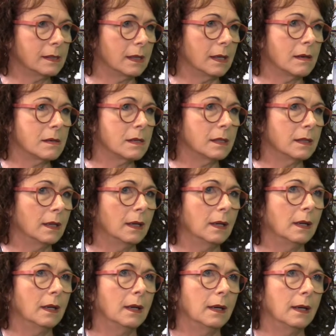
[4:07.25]
and
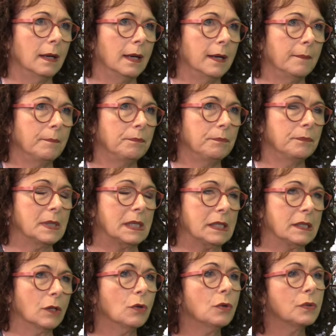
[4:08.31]

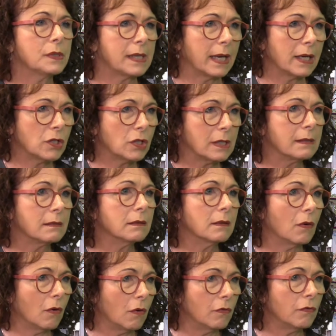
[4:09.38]
the causation
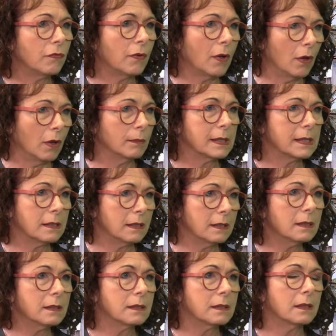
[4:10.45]
of
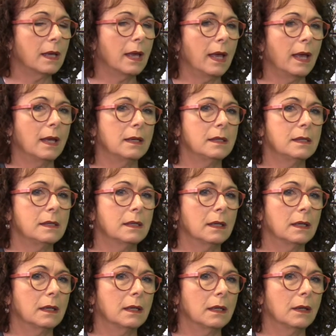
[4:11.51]
homelessness, and
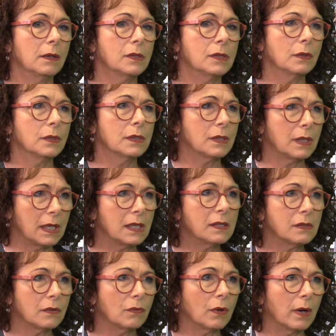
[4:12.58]
so it
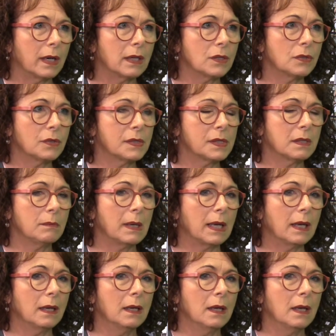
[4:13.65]
is of great interest to me.